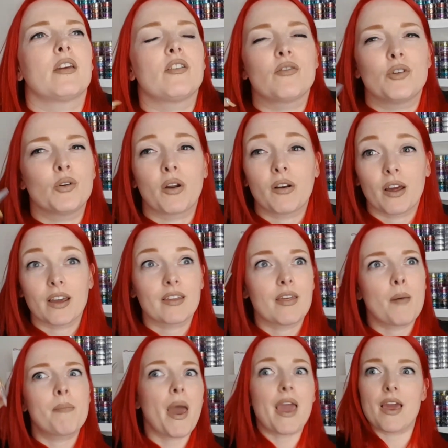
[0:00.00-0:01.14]
you don't like
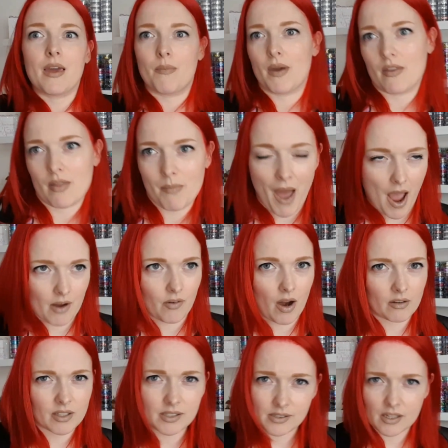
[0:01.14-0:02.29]
their baby in the
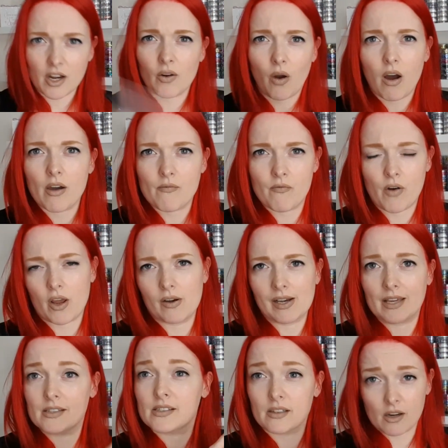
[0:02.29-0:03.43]
background because I know I follow
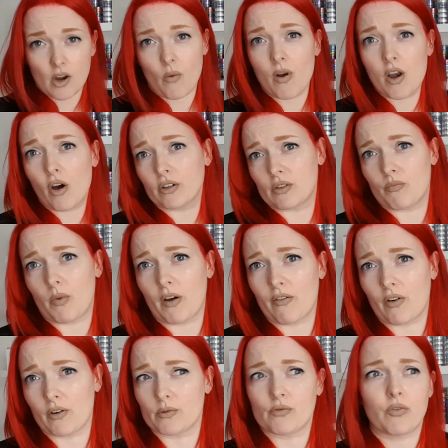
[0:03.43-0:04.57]
Liz and I know a lot of my
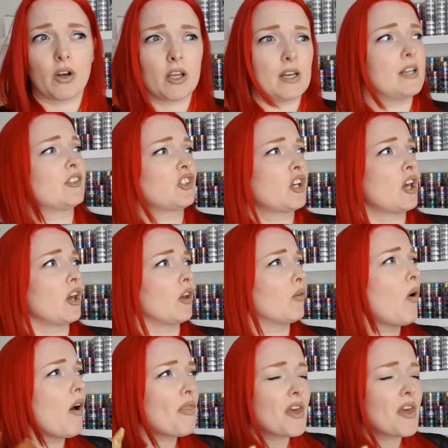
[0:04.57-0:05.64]
followers follow Liz too.